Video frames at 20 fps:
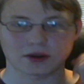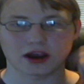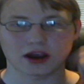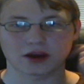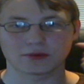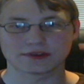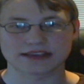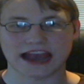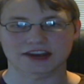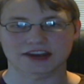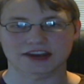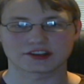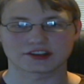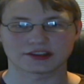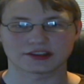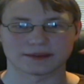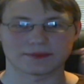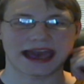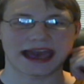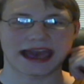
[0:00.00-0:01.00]
and the good
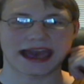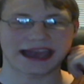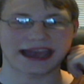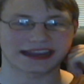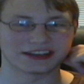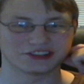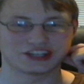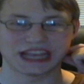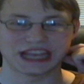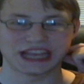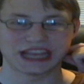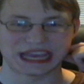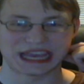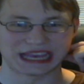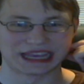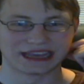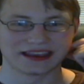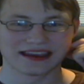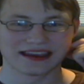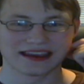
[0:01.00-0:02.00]
part was actually the
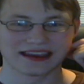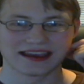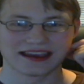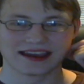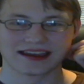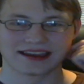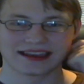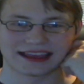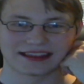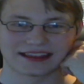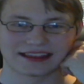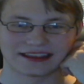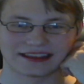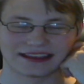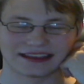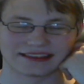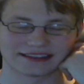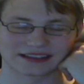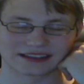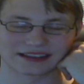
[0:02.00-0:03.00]
packaging
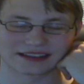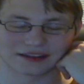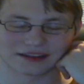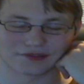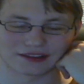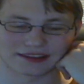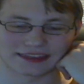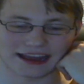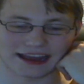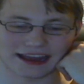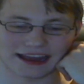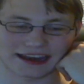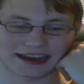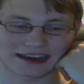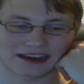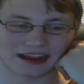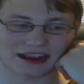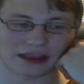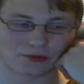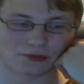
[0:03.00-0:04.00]
and the
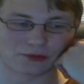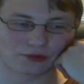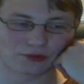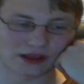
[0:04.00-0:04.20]
stuff like that.